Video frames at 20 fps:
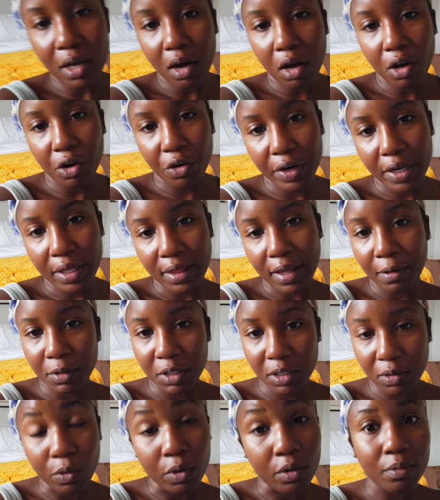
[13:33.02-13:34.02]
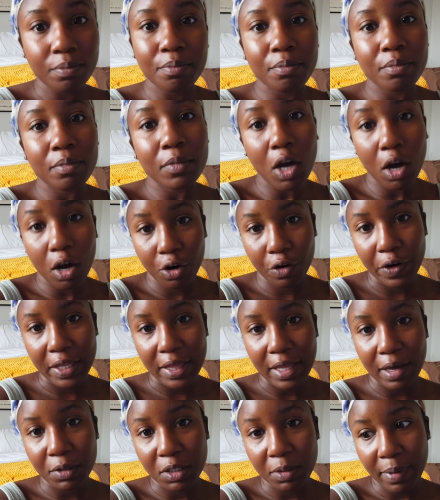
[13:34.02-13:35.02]
concrete that was
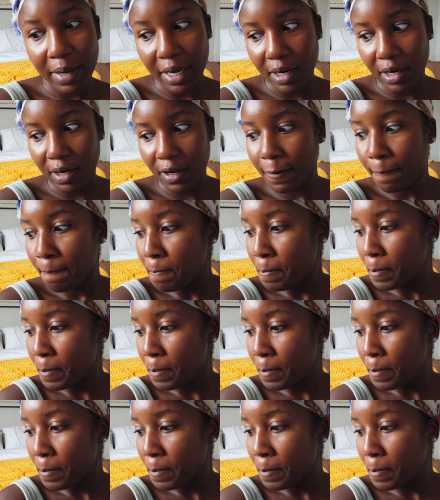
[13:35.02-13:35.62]
concrete that was painted.